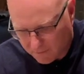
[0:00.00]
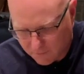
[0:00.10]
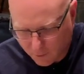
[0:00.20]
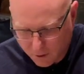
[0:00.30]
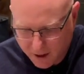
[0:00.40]

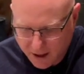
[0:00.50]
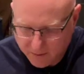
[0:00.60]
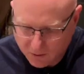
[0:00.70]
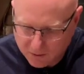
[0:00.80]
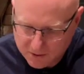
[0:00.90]
4
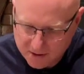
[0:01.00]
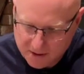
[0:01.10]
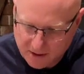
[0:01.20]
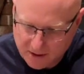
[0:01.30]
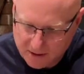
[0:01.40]
cables
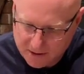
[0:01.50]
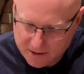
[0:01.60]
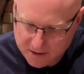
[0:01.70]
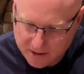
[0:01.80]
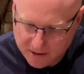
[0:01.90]

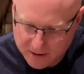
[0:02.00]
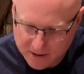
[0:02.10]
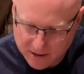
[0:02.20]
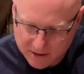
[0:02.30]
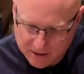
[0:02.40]
into
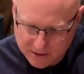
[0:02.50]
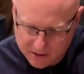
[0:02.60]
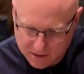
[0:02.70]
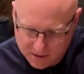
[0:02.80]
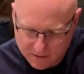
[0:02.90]
this.